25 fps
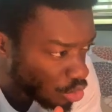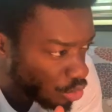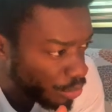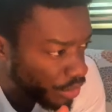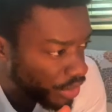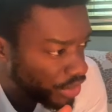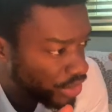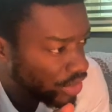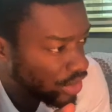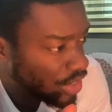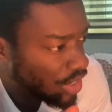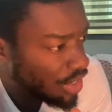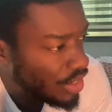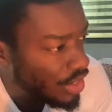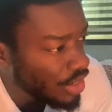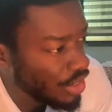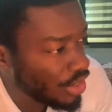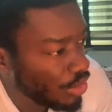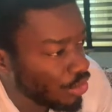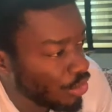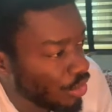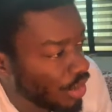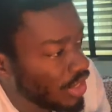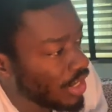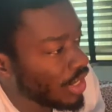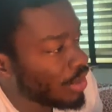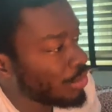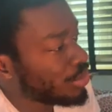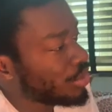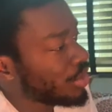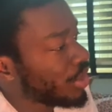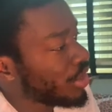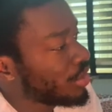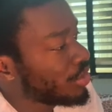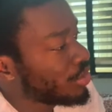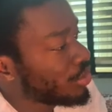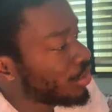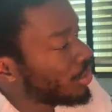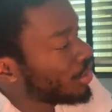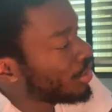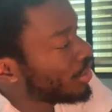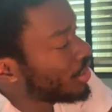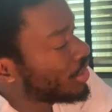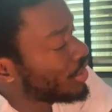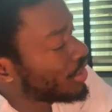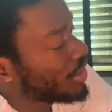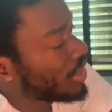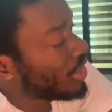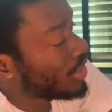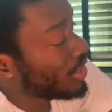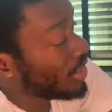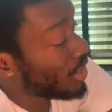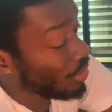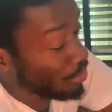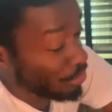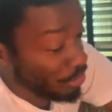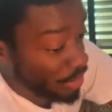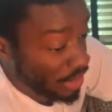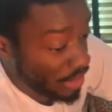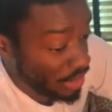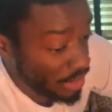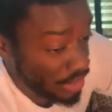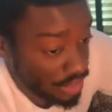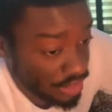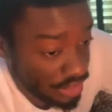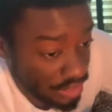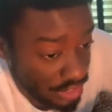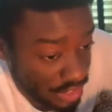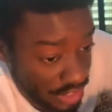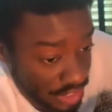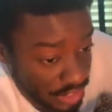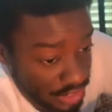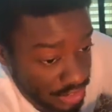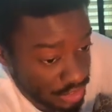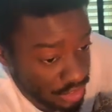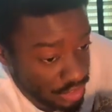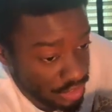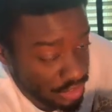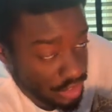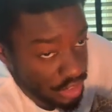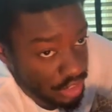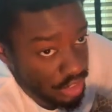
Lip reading: basically, what I'm trying to understand now, is that